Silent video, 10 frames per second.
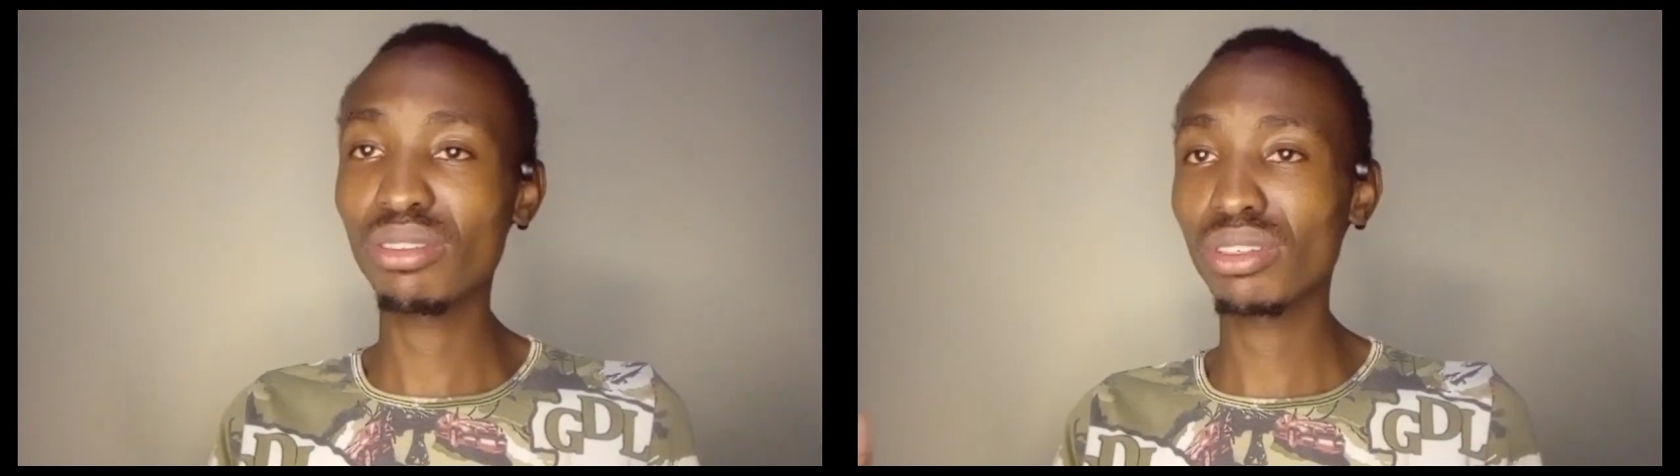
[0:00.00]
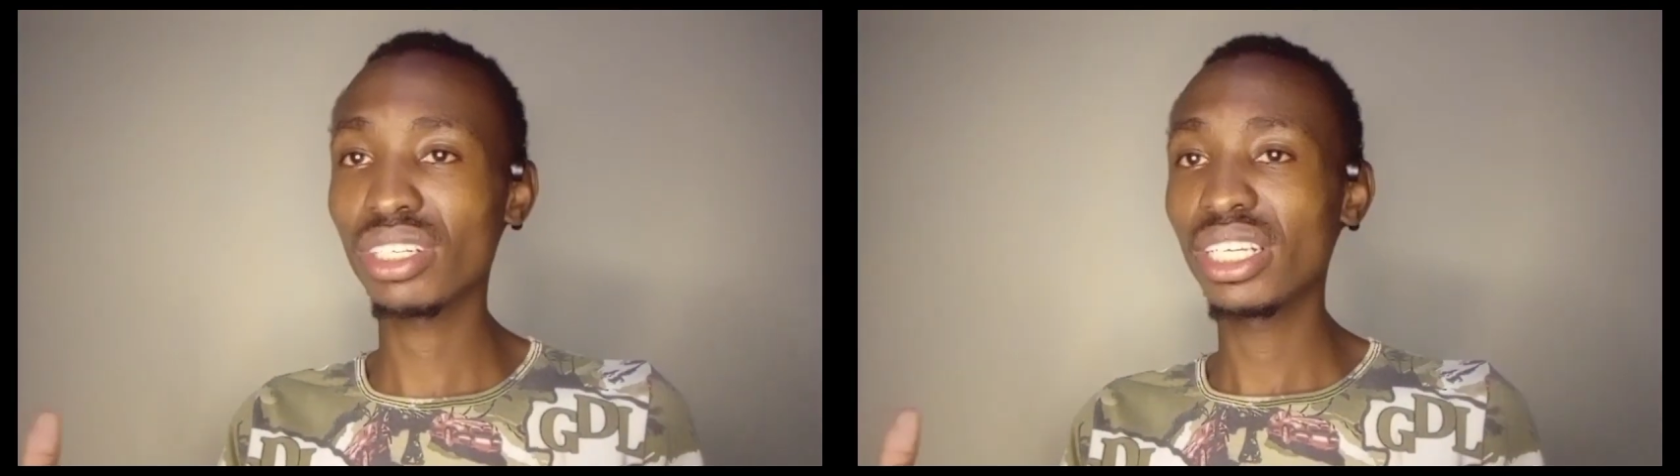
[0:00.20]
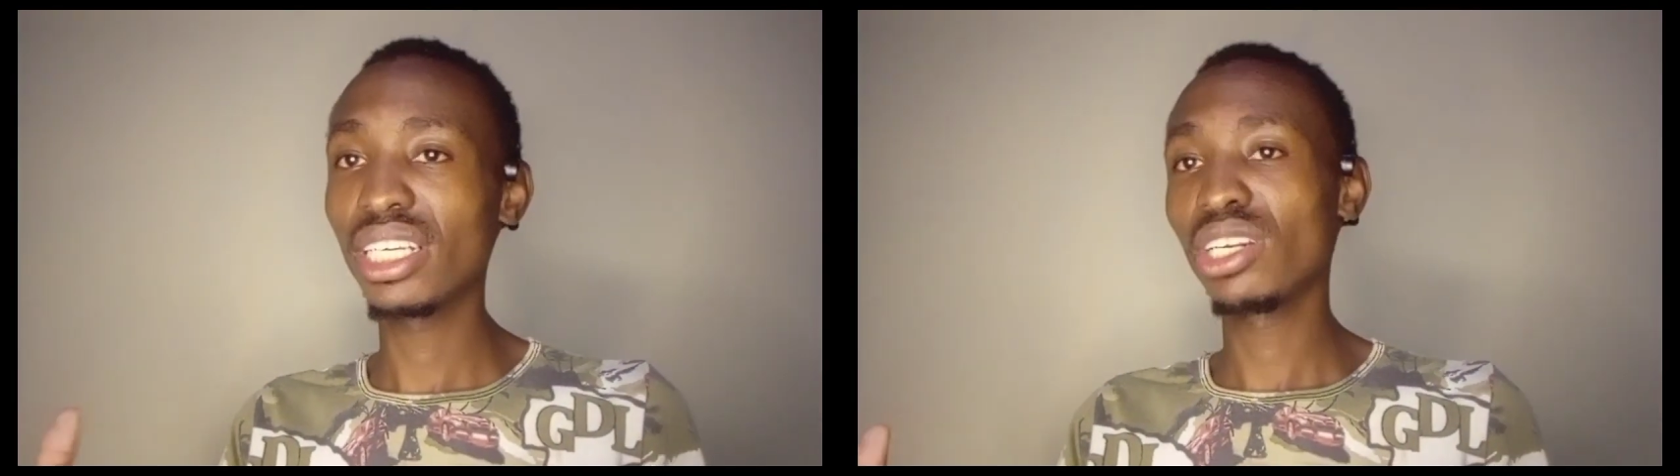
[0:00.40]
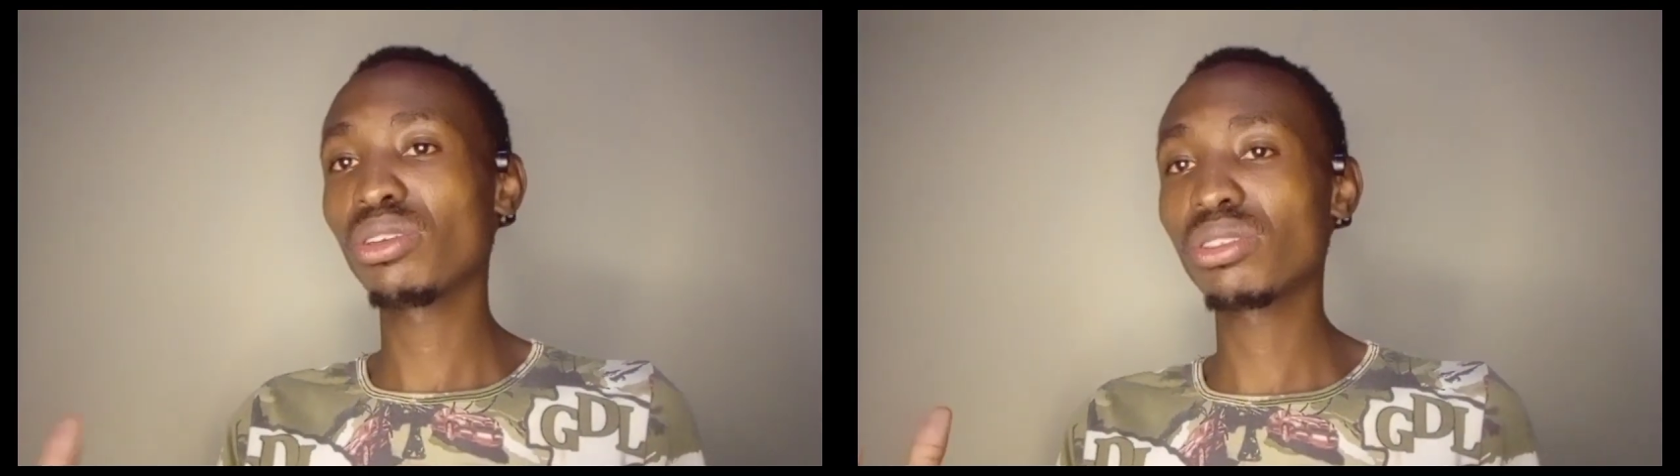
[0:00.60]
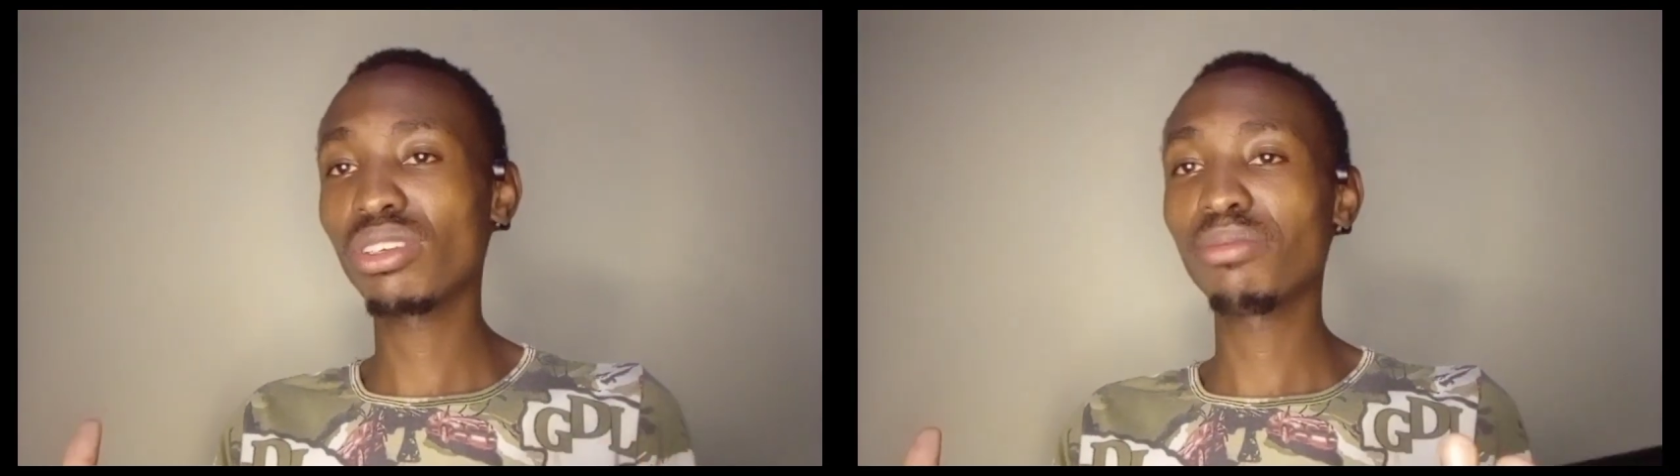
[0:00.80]
Not
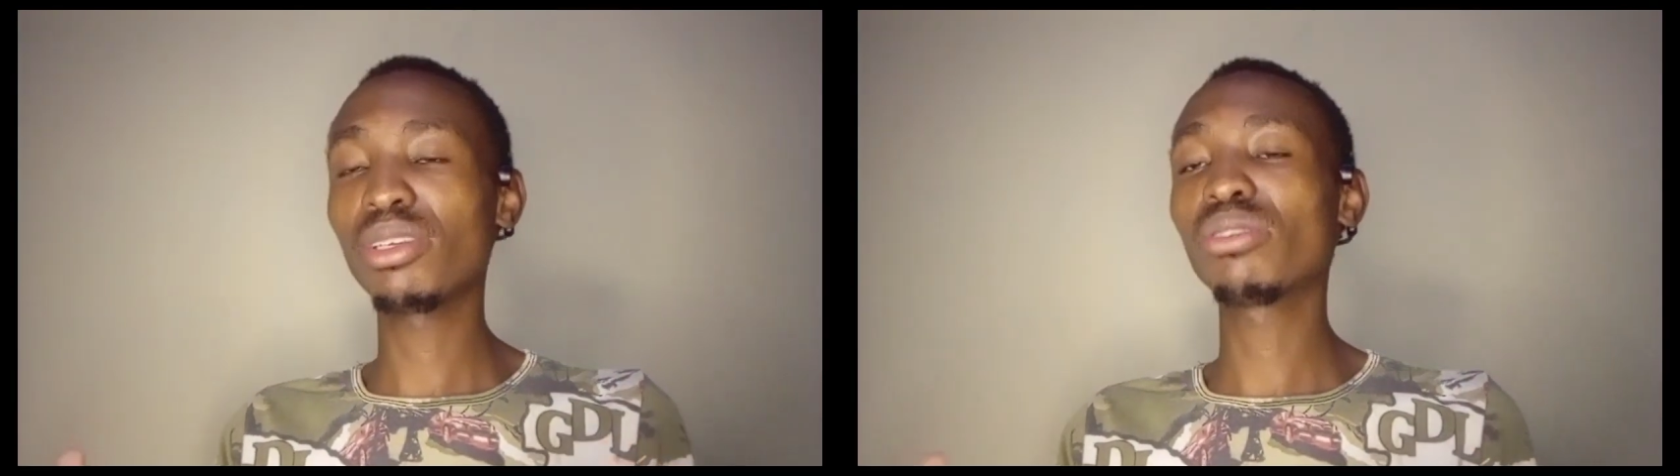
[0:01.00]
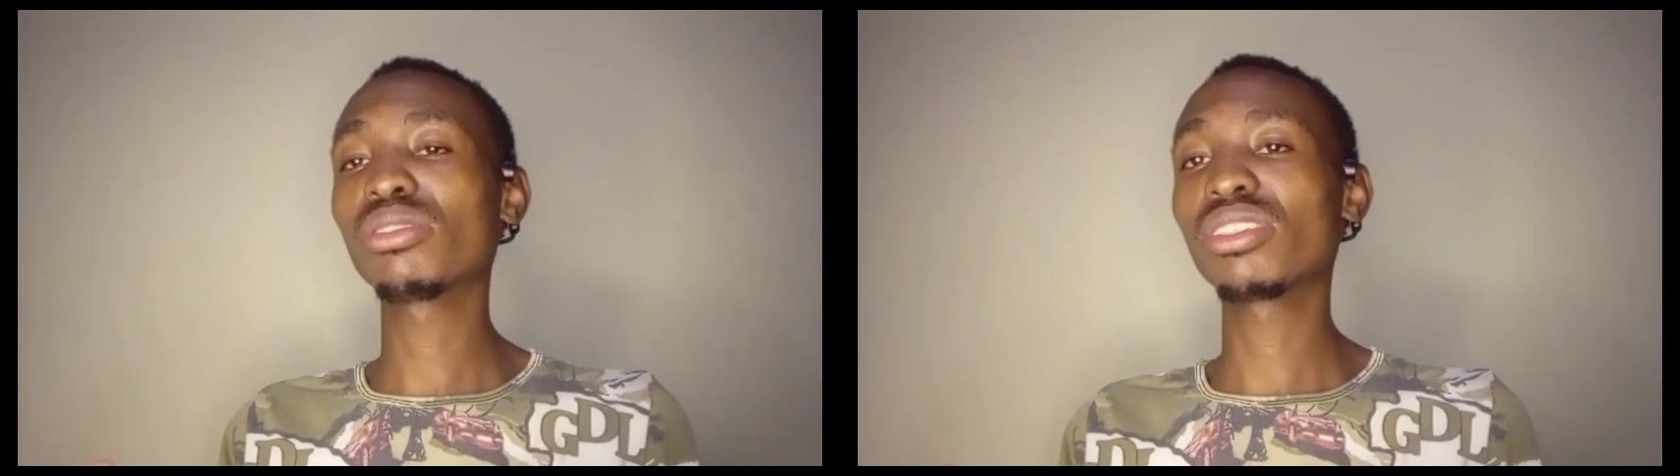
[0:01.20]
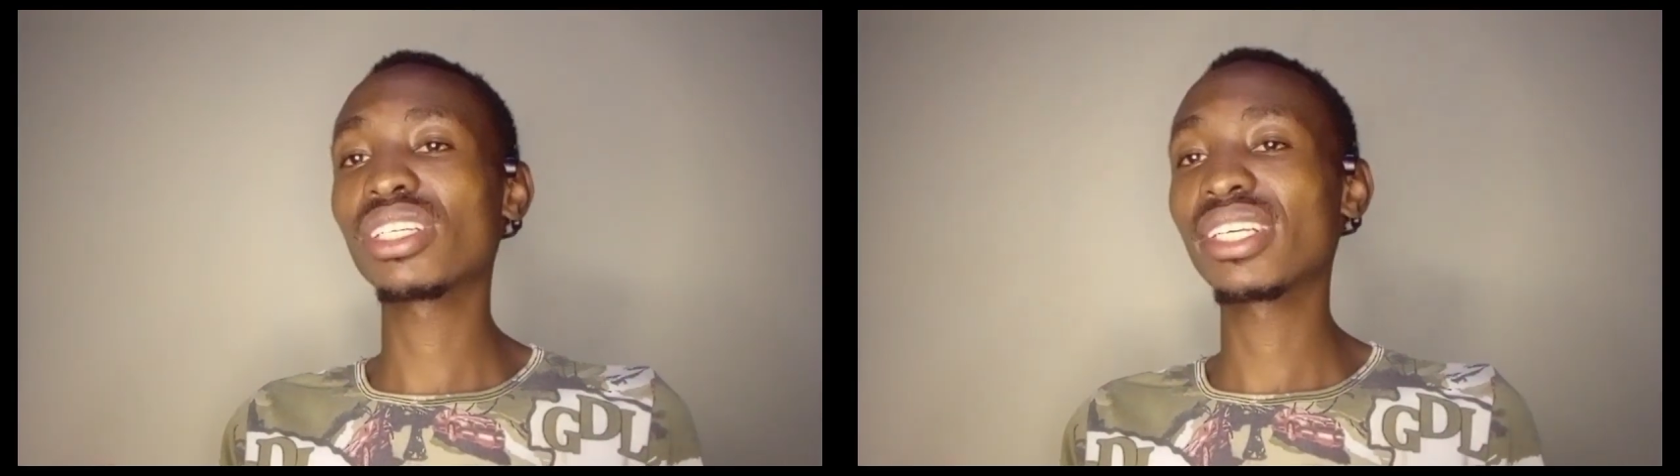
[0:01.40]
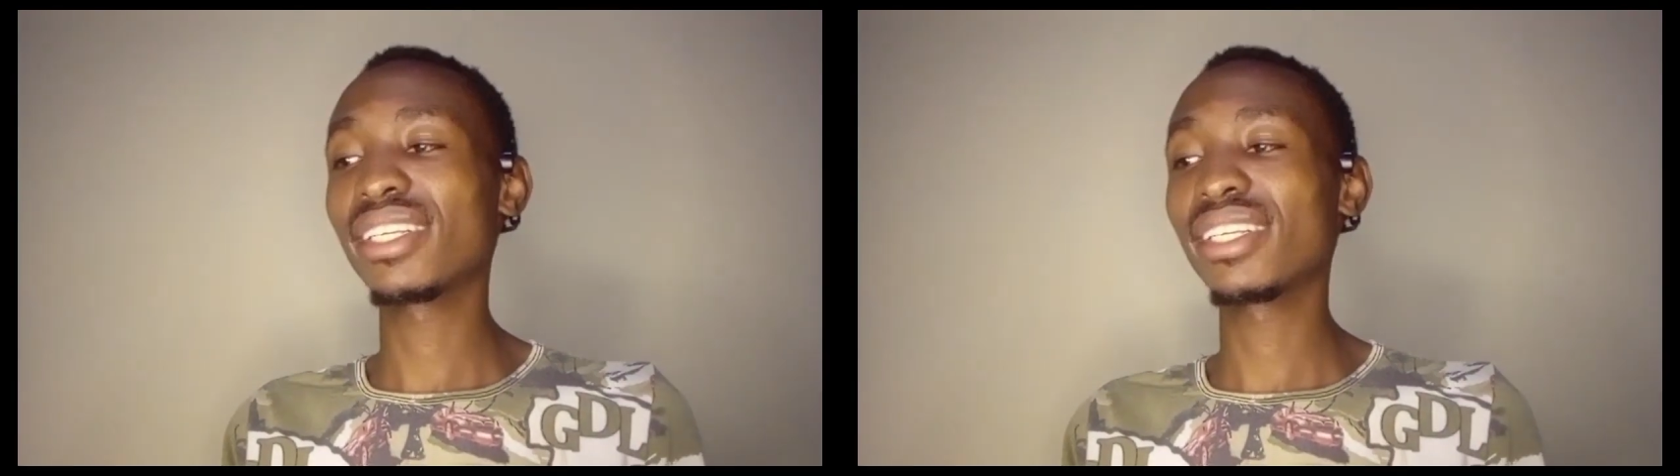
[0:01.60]
only because